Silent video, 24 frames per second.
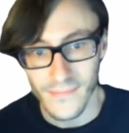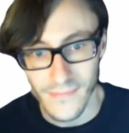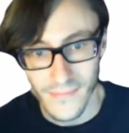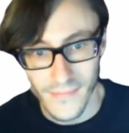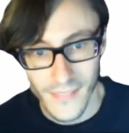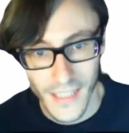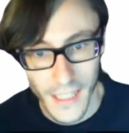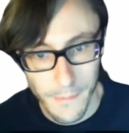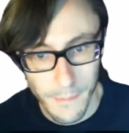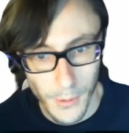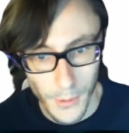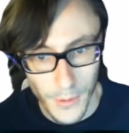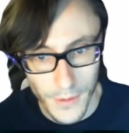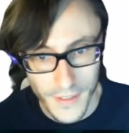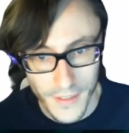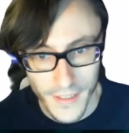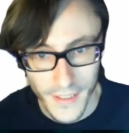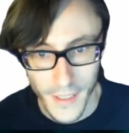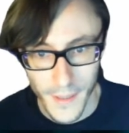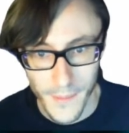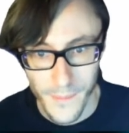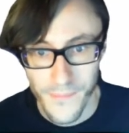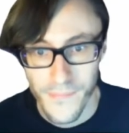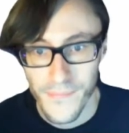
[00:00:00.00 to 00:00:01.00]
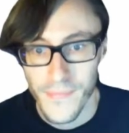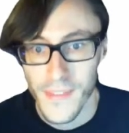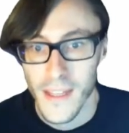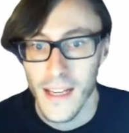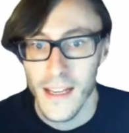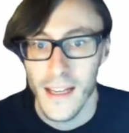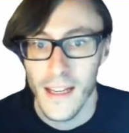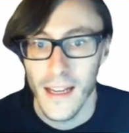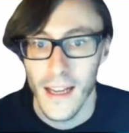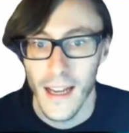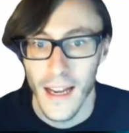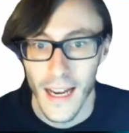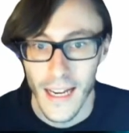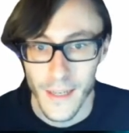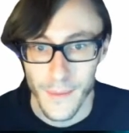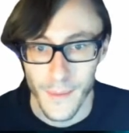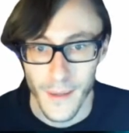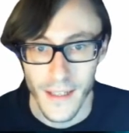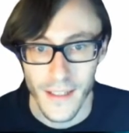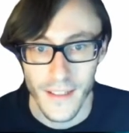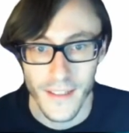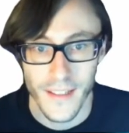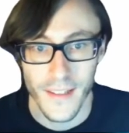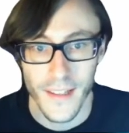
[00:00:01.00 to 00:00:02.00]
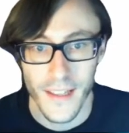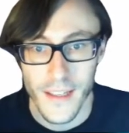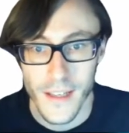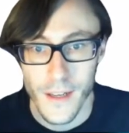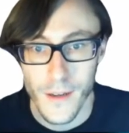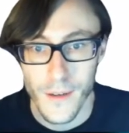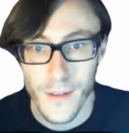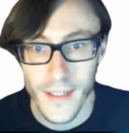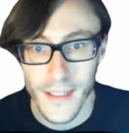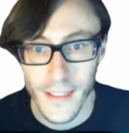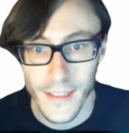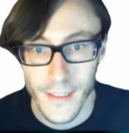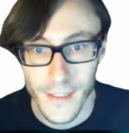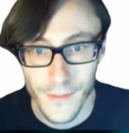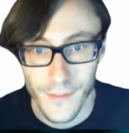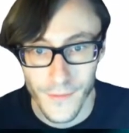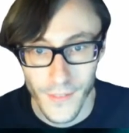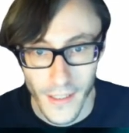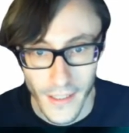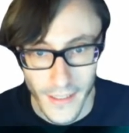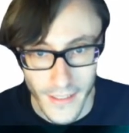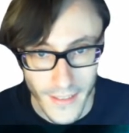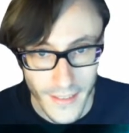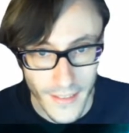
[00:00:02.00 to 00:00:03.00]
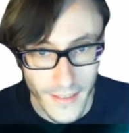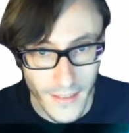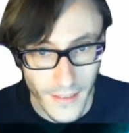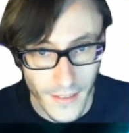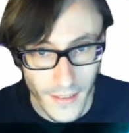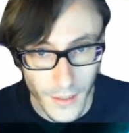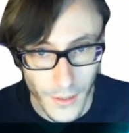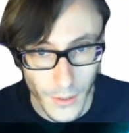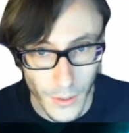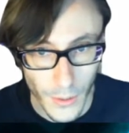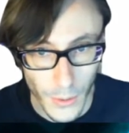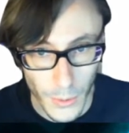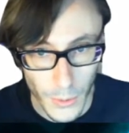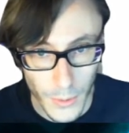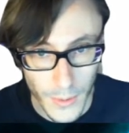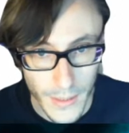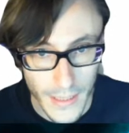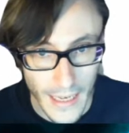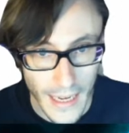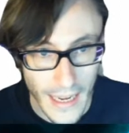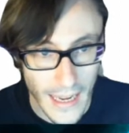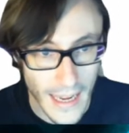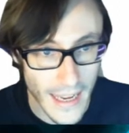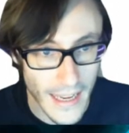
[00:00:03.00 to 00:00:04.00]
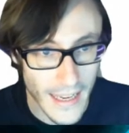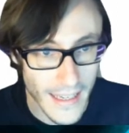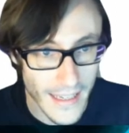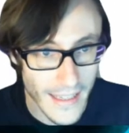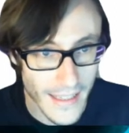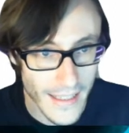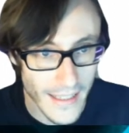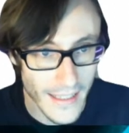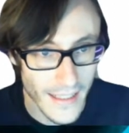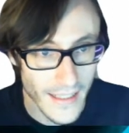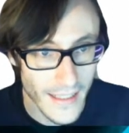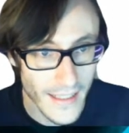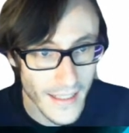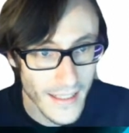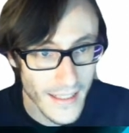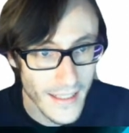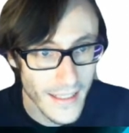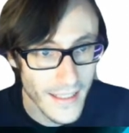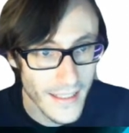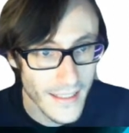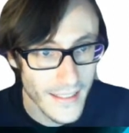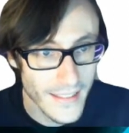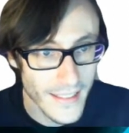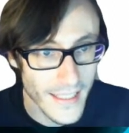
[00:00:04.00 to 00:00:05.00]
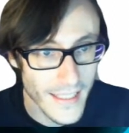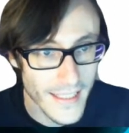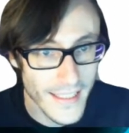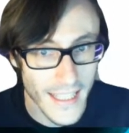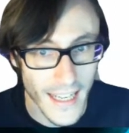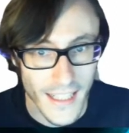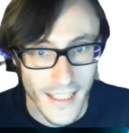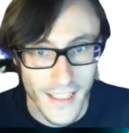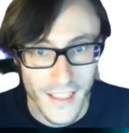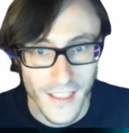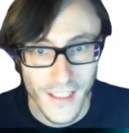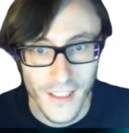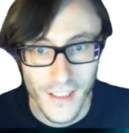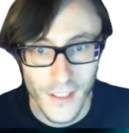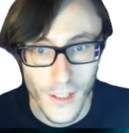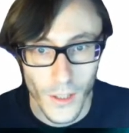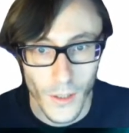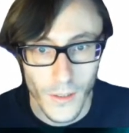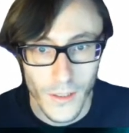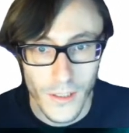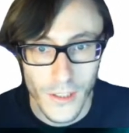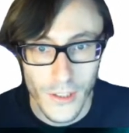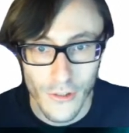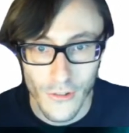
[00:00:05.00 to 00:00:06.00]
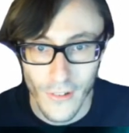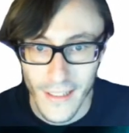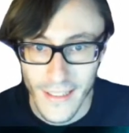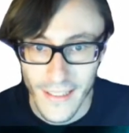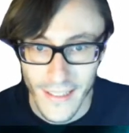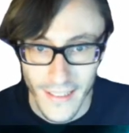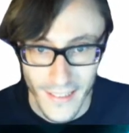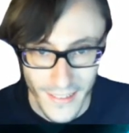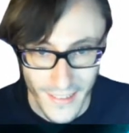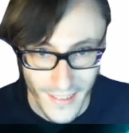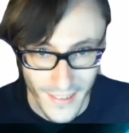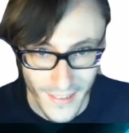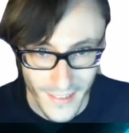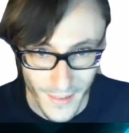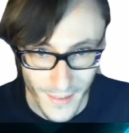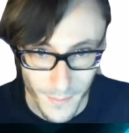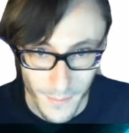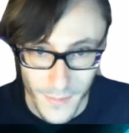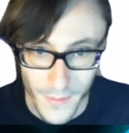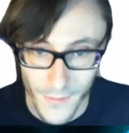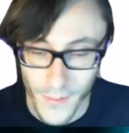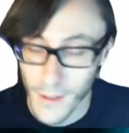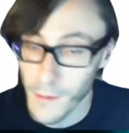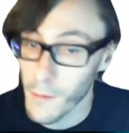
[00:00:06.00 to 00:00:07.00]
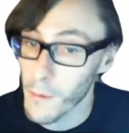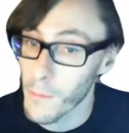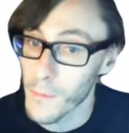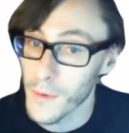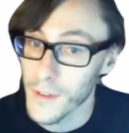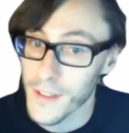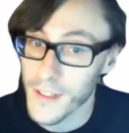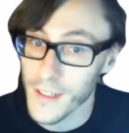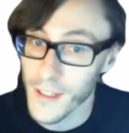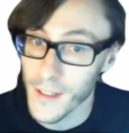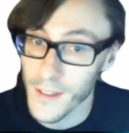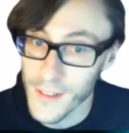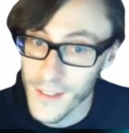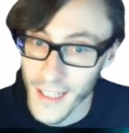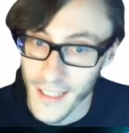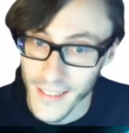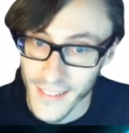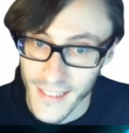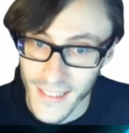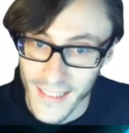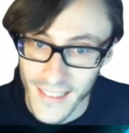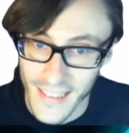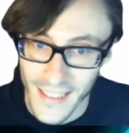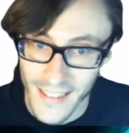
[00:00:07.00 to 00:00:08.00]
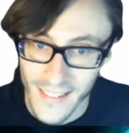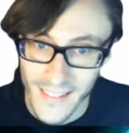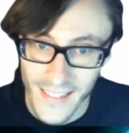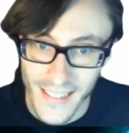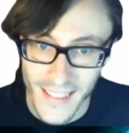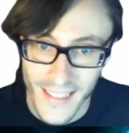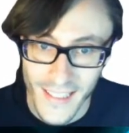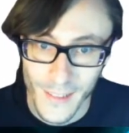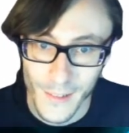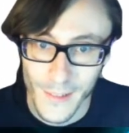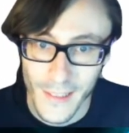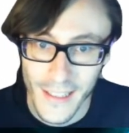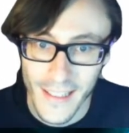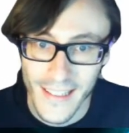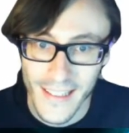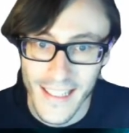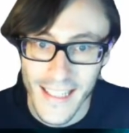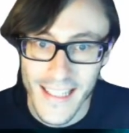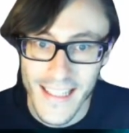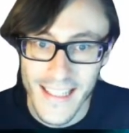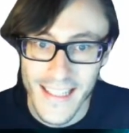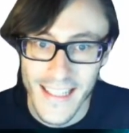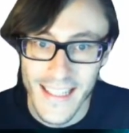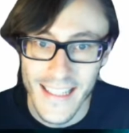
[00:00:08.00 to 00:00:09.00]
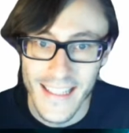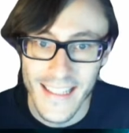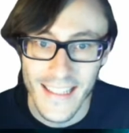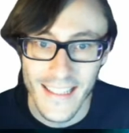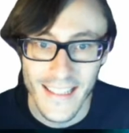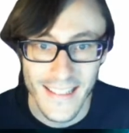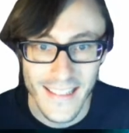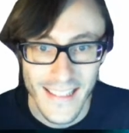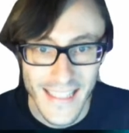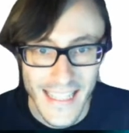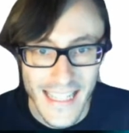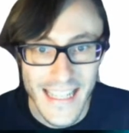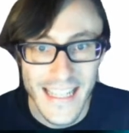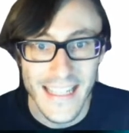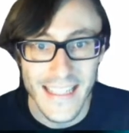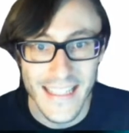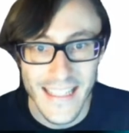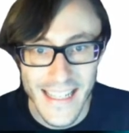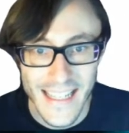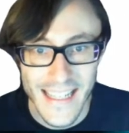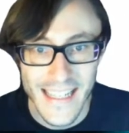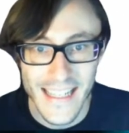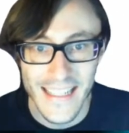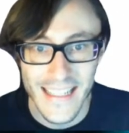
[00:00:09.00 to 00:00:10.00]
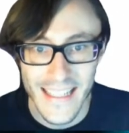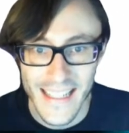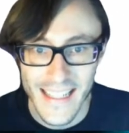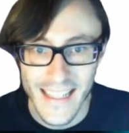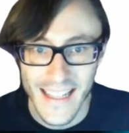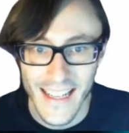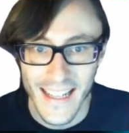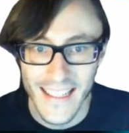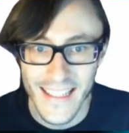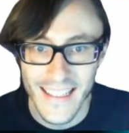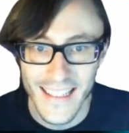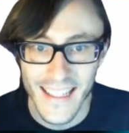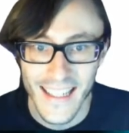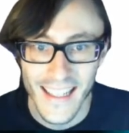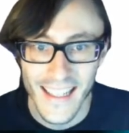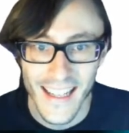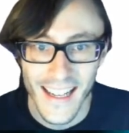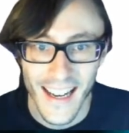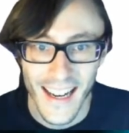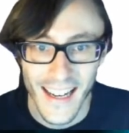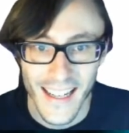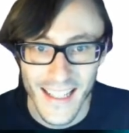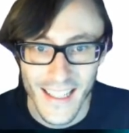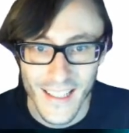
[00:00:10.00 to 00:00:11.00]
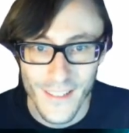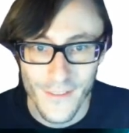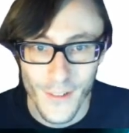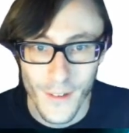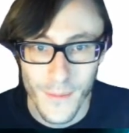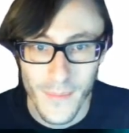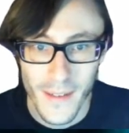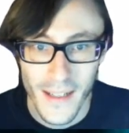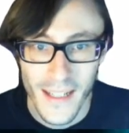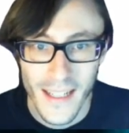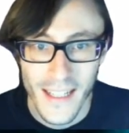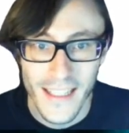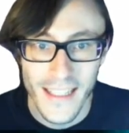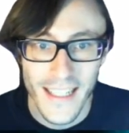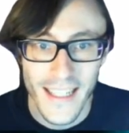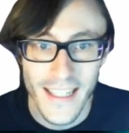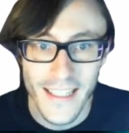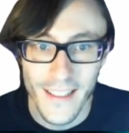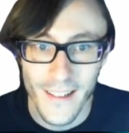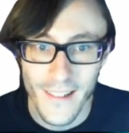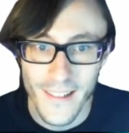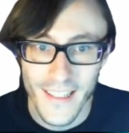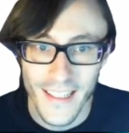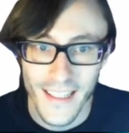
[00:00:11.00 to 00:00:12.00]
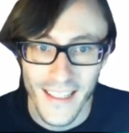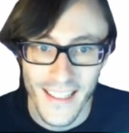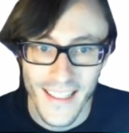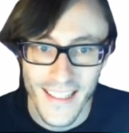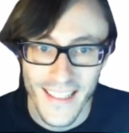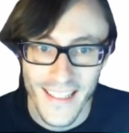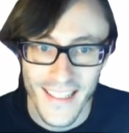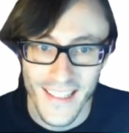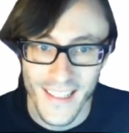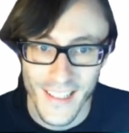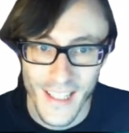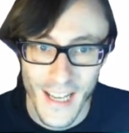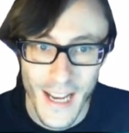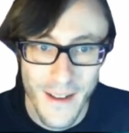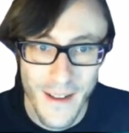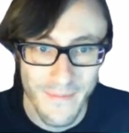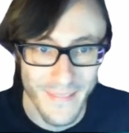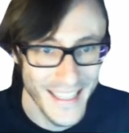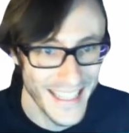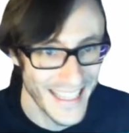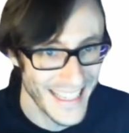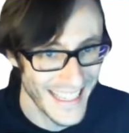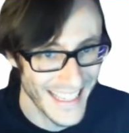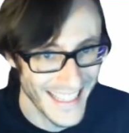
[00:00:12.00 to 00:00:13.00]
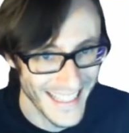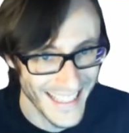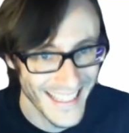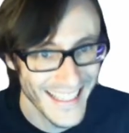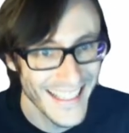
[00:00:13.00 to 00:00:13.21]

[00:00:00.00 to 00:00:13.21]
Important to know. Anyway, so they're using a device called a detection dog training system. If anyone wants to go check this out, it's called a DDTS, and it's from Kino Science in Germany.